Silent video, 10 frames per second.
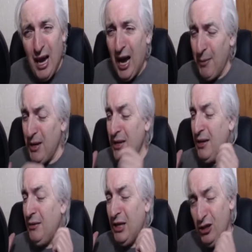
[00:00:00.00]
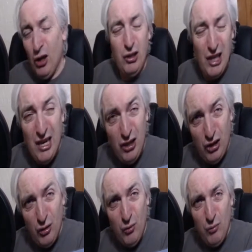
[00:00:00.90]
I mean, this is not saying
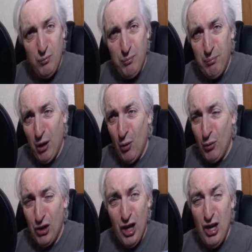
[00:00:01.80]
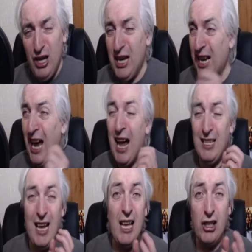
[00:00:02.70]
to blokes, you can't
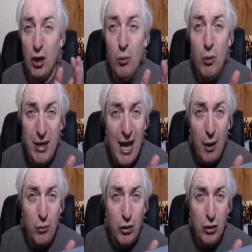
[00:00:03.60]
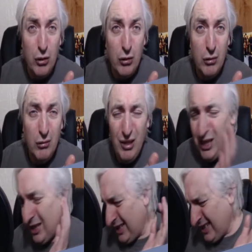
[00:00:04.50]
ask a woman out.
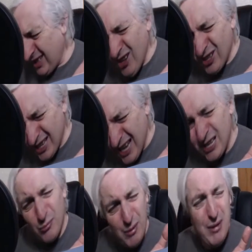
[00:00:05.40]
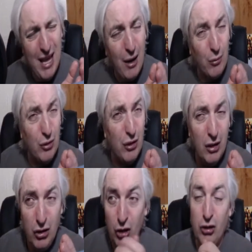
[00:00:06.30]
You still can ask women out.
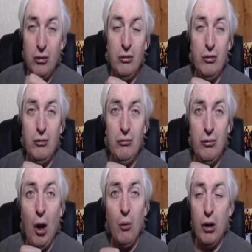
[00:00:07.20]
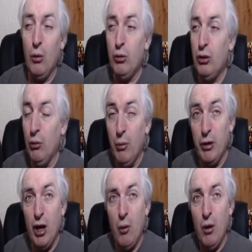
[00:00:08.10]
Just don't go to the woman and
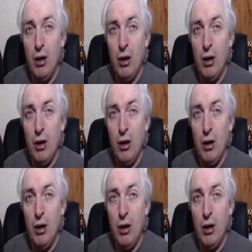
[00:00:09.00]
go,